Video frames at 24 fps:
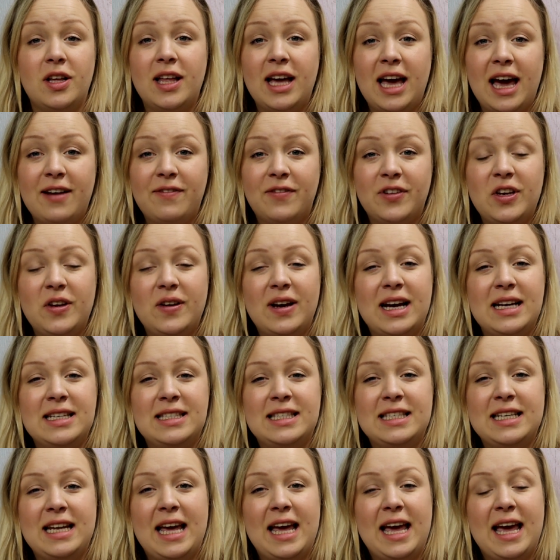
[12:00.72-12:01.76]
all I have for you
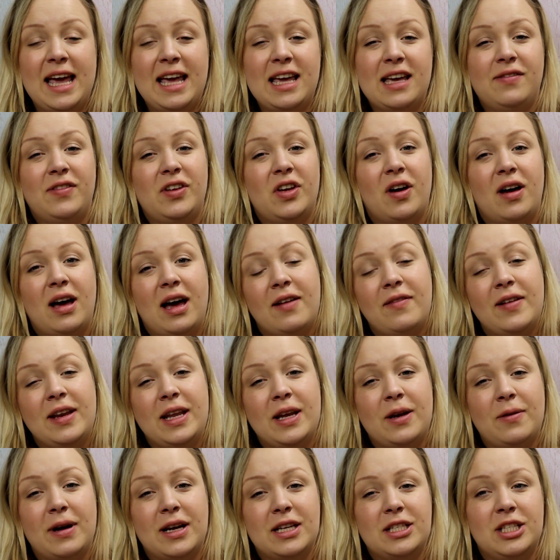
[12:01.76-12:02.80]
guys today. If y'all have
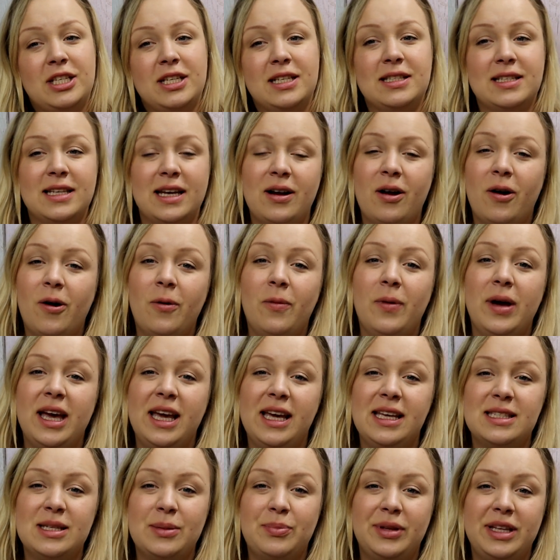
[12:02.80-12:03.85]
any questions, like
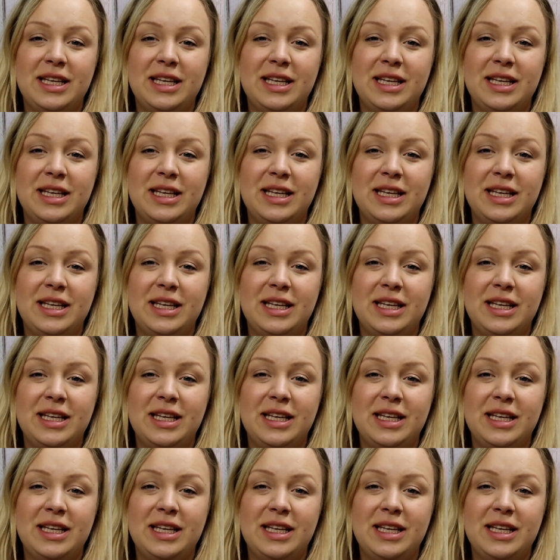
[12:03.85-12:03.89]
always,